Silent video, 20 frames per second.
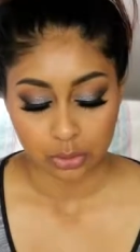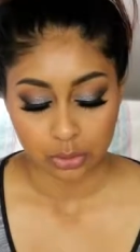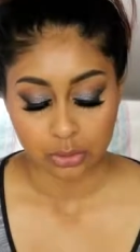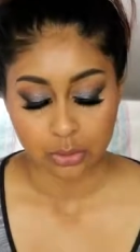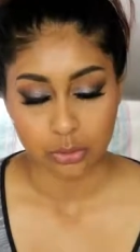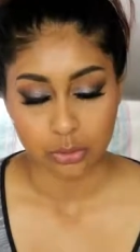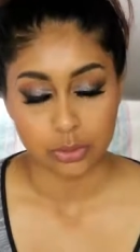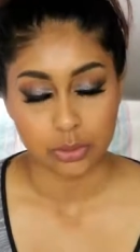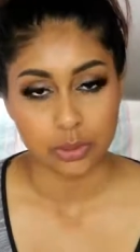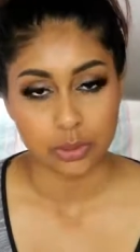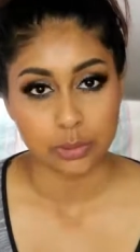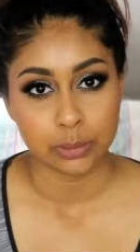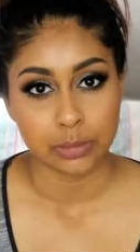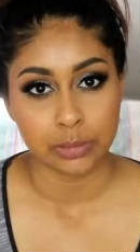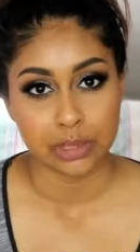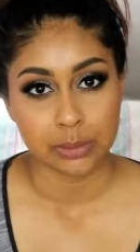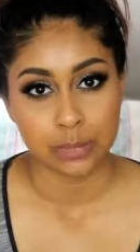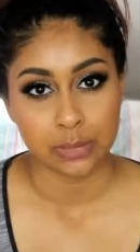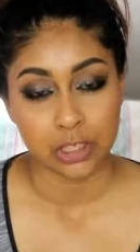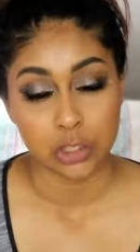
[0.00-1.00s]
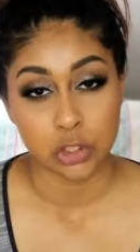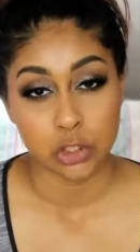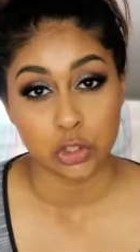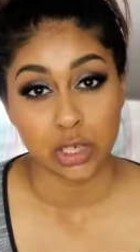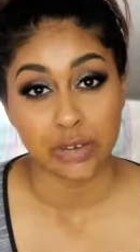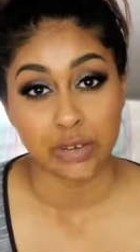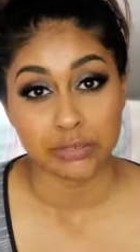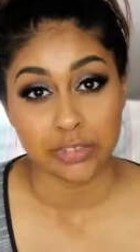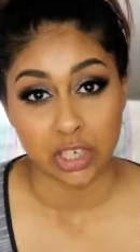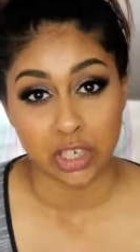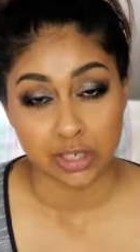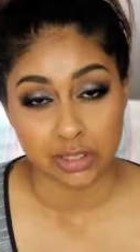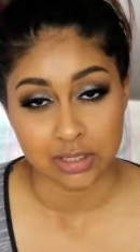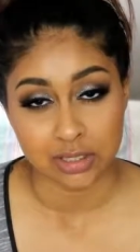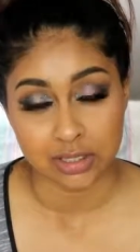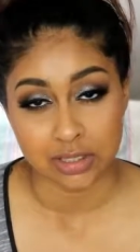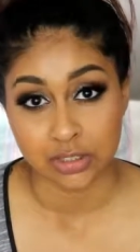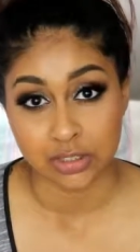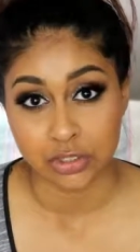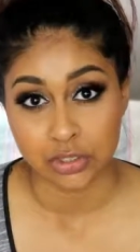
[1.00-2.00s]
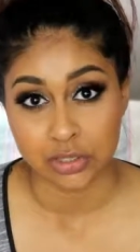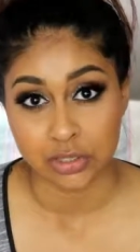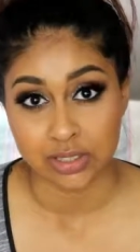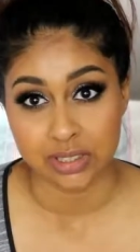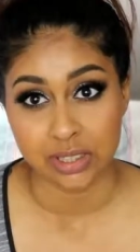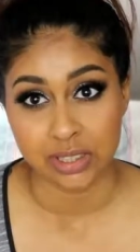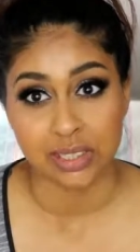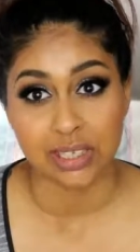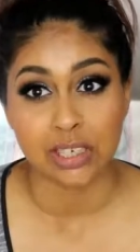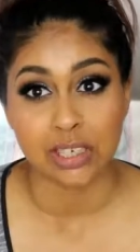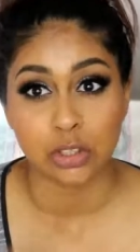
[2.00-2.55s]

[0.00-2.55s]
or because you have darkness under your skin